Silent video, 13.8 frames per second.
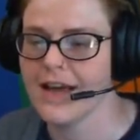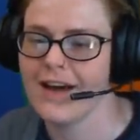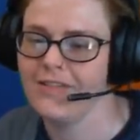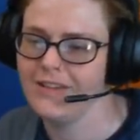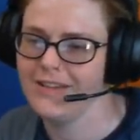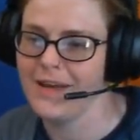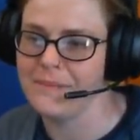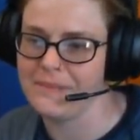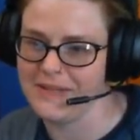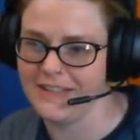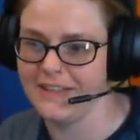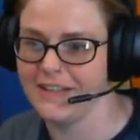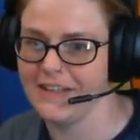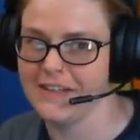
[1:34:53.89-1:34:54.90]
how did they
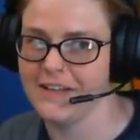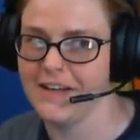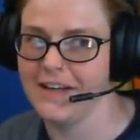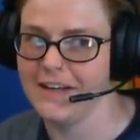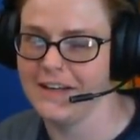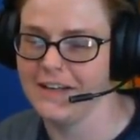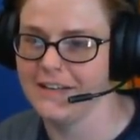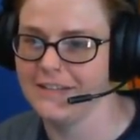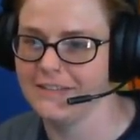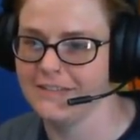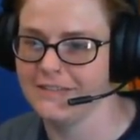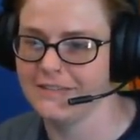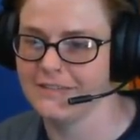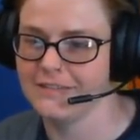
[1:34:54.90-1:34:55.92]
meet like
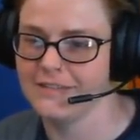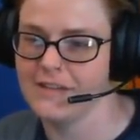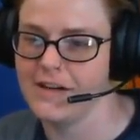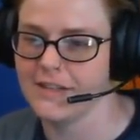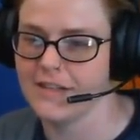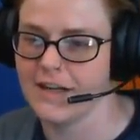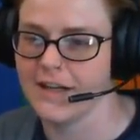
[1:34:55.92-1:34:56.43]
in lockdown?